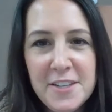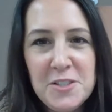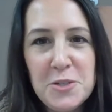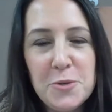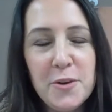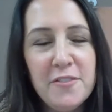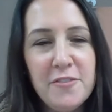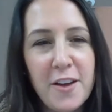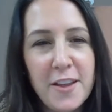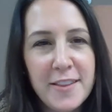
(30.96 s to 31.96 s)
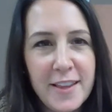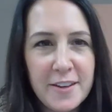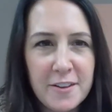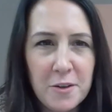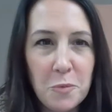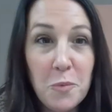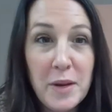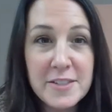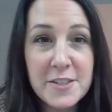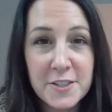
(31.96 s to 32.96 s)
to do a fun little
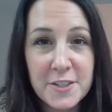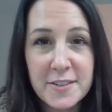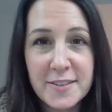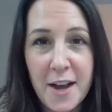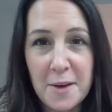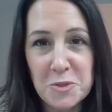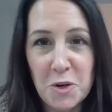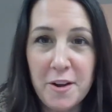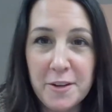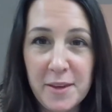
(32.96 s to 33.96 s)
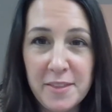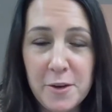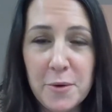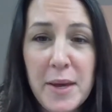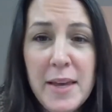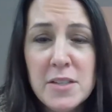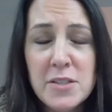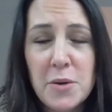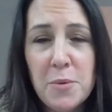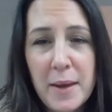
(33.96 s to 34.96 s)
winter drawing with you.
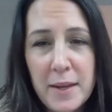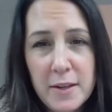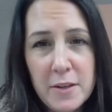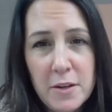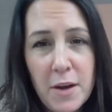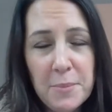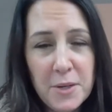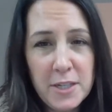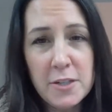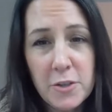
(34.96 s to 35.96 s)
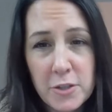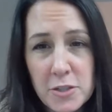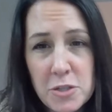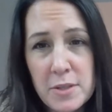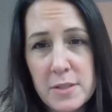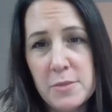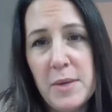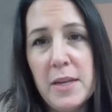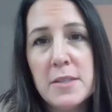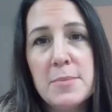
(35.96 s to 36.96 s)
So I'm going to encourage you this
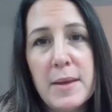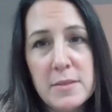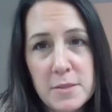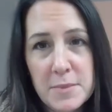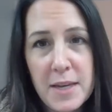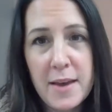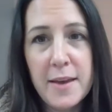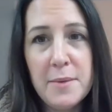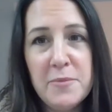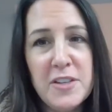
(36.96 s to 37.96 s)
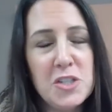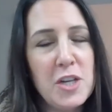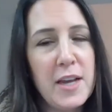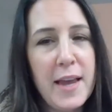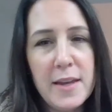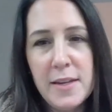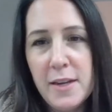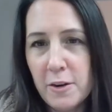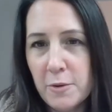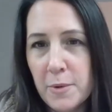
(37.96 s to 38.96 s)
week. Spend some time finishing any
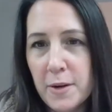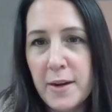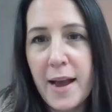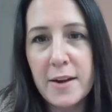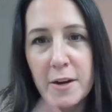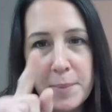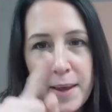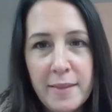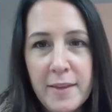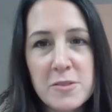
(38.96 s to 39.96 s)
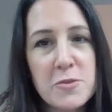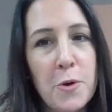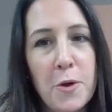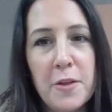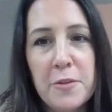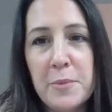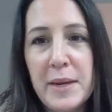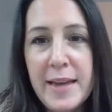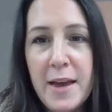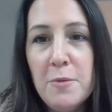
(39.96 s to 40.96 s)
artwork on our Padlet. Scroll all the way
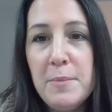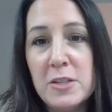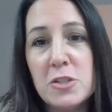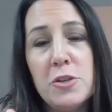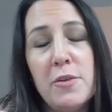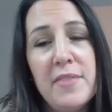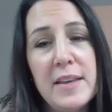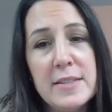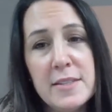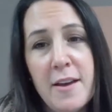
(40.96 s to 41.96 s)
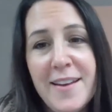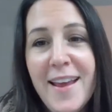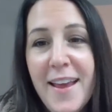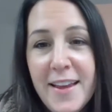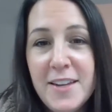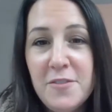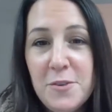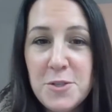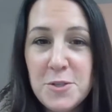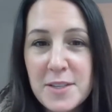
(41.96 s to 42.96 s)
down. Make sure you have things done. And if you
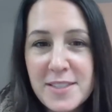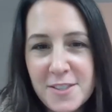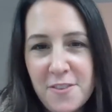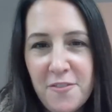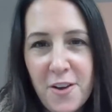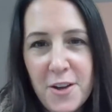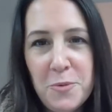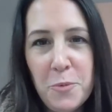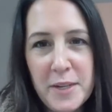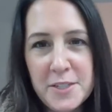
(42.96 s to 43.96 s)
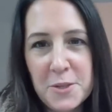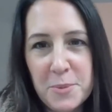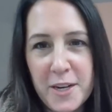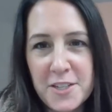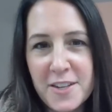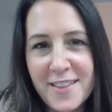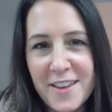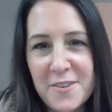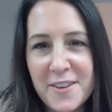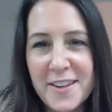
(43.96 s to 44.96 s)
do, this is a fun winter project that
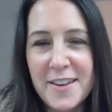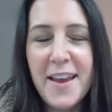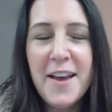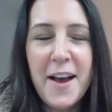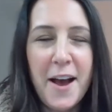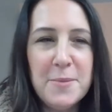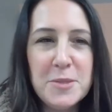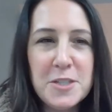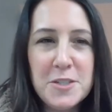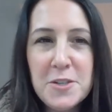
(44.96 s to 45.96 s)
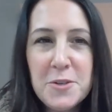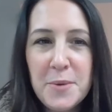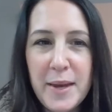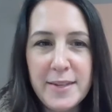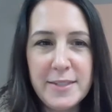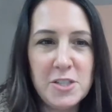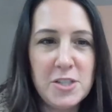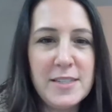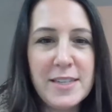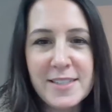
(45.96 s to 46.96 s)
you can to do. And it's
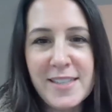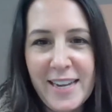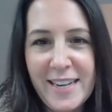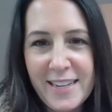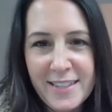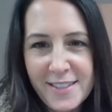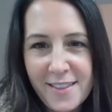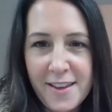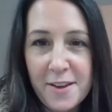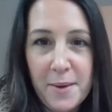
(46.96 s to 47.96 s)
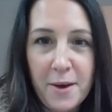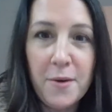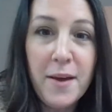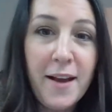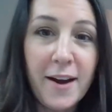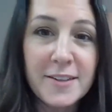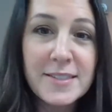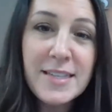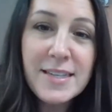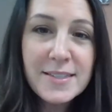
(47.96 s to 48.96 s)
just exciting to think about our
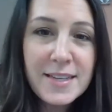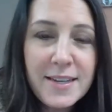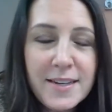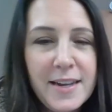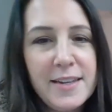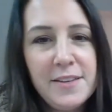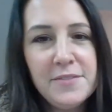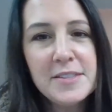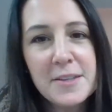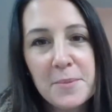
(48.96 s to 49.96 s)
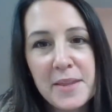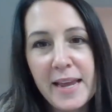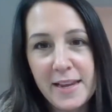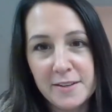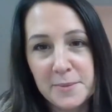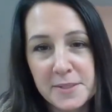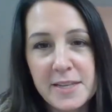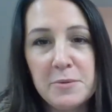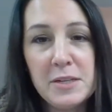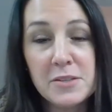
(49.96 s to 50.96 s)
season and even some of the animals
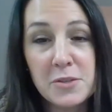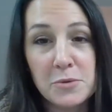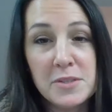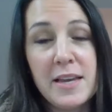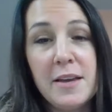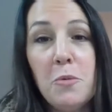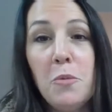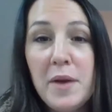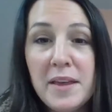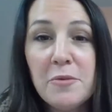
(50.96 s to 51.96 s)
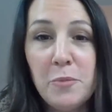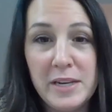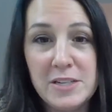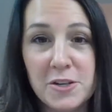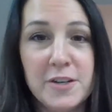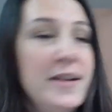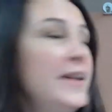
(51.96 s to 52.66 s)
that we associate with winter.